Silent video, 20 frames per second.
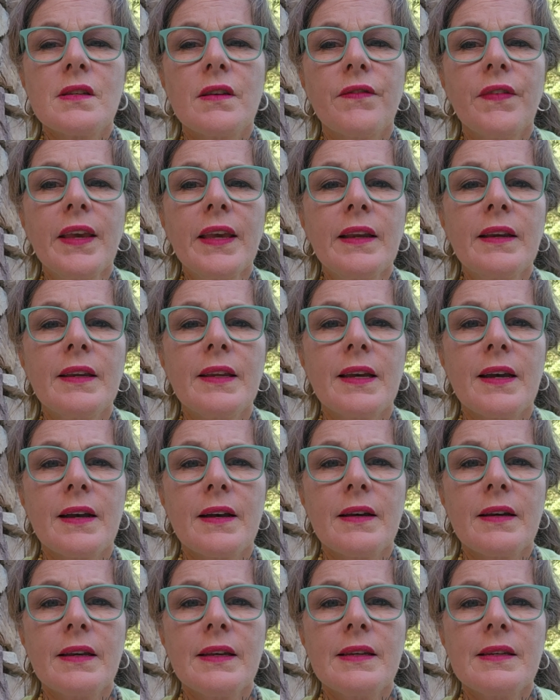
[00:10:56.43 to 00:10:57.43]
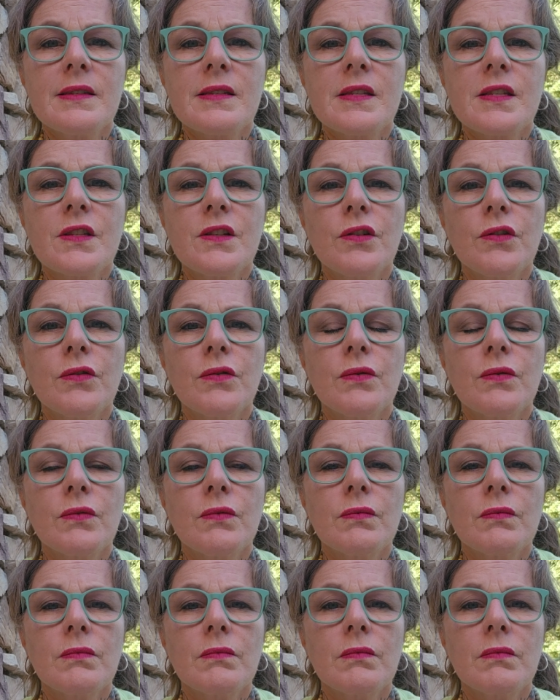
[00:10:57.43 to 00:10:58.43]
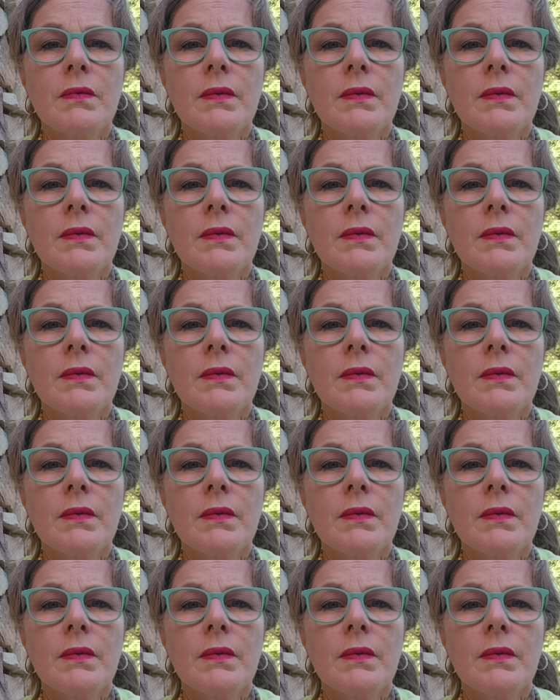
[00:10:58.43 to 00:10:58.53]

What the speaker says: of India is to,